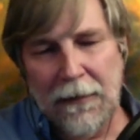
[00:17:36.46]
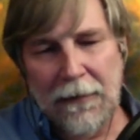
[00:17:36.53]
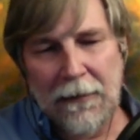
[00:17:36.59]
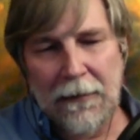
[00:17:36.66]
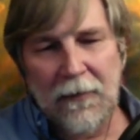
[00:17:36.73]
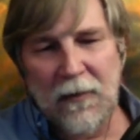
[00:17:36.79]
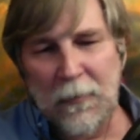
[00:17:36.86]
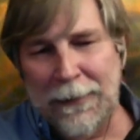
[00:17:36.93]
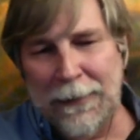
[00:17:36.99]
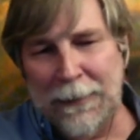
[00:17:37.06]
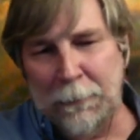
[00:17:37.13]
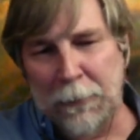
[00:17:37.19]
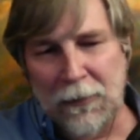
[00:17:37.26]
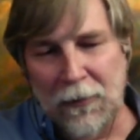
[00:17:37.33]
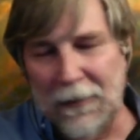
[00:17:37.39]
And so
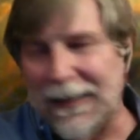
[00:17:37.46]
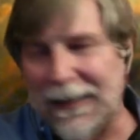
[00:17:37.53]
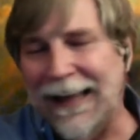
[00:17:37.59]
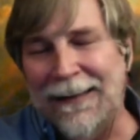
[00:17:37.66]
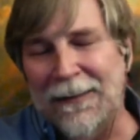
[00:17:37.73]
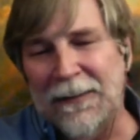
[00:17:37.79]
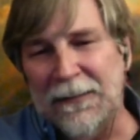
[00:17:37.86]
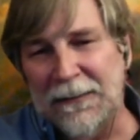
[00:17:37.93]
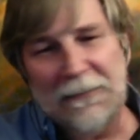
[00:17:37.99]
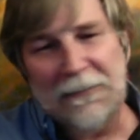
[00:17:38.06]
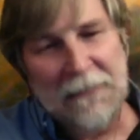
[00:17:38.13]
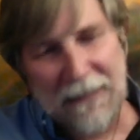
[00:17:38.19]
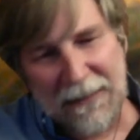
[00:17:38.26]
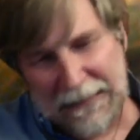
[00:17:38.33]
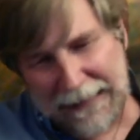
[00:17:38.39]
people look at it and
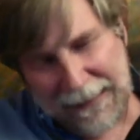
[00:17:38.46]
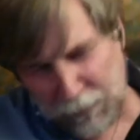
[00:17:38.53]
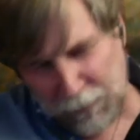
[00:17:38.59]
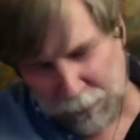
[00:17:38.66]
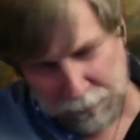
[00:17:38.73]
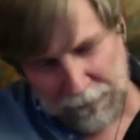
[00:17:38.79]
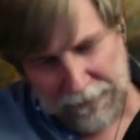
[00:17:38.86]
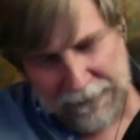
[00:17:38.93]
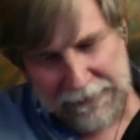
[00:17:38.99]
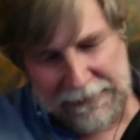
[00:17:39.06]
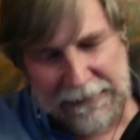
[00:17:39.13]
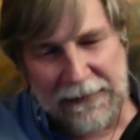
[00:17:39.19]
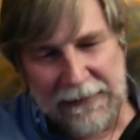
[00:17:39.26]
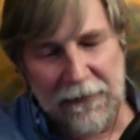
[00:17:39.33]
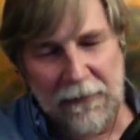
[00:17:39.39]
think that's really,
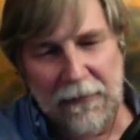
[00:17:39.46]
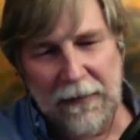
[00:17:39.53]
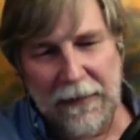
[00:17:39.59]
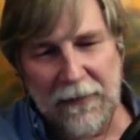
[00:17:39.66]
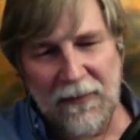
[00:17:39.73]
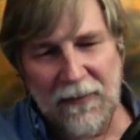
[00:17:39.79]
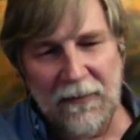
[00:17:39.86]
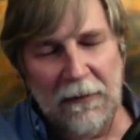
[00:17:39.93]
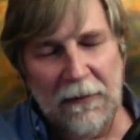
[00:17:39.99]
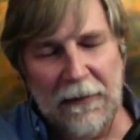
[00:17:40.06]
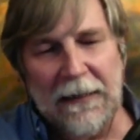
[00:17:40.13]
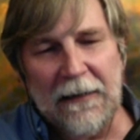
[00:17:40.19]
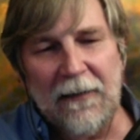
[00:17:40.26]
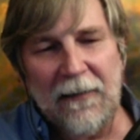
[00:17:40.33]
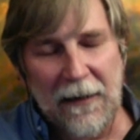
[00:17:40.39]
that's
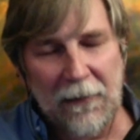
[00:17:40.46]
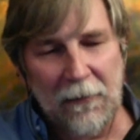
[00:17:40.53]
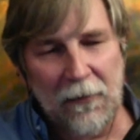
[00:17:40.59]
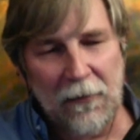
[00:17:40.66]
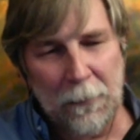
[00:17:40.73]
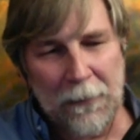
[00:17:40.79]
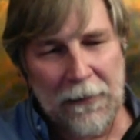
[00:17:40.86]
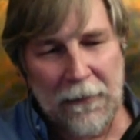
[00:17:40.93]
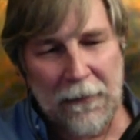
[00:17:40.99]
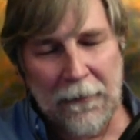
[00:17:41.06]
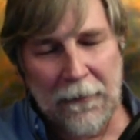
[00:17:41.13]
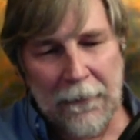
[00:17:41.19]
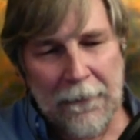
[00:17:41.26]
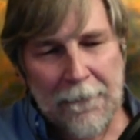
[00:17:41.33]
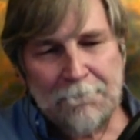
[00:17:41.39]
neat in that respect.
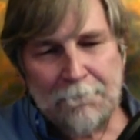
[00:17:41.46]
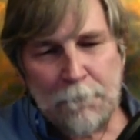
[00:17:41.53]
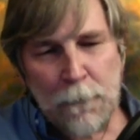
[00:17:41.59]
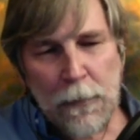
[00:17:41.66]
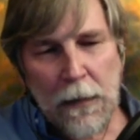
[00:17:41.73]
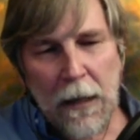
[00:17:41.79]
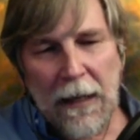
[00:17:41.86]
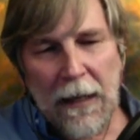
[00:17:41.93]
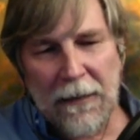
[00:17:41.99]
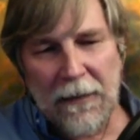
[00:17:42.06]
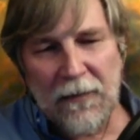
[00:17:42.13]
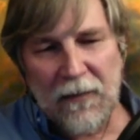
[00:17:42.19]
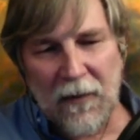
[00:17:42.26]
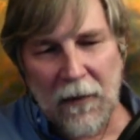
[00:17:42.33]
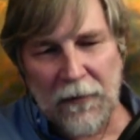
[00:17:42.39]
And
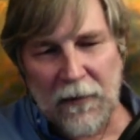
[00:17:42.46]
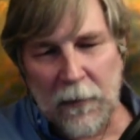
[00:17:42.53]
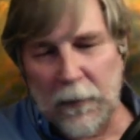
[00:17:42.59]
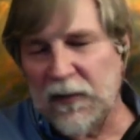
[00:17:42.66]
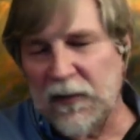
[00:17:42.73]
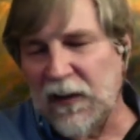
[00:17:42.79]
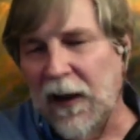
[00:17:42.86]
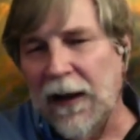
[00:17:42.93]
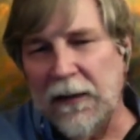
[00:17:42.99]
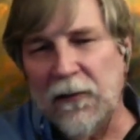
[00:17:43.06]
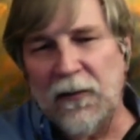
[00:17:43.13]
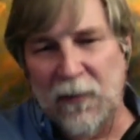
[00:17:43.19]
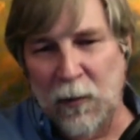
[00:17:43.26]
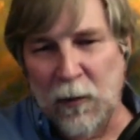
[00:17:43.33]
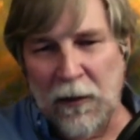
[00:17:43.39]
it's also a
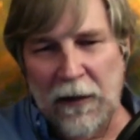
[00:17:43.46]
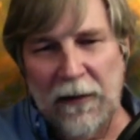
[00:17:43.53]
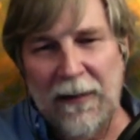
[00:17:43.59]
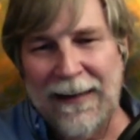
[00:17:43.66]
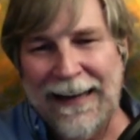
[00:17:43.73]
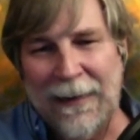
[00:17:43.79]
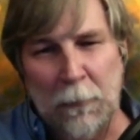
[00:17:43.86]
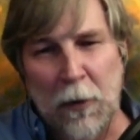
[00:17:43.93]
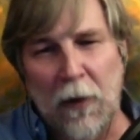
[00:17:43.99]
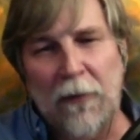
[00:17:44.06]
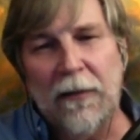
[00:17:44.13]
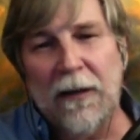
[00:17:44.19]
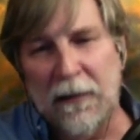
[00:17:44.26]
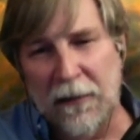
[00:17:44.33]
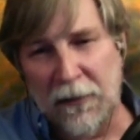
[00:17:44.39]
science story that Aunt
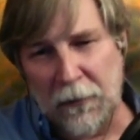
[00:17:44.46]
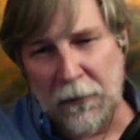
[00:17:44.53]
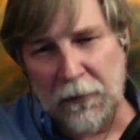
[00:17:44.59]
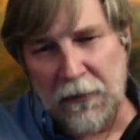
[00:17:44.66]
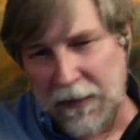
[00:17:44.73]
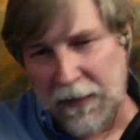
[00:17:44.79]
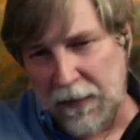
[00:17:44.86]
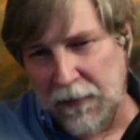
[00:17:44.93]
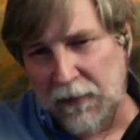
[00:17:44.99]
Martha can understand,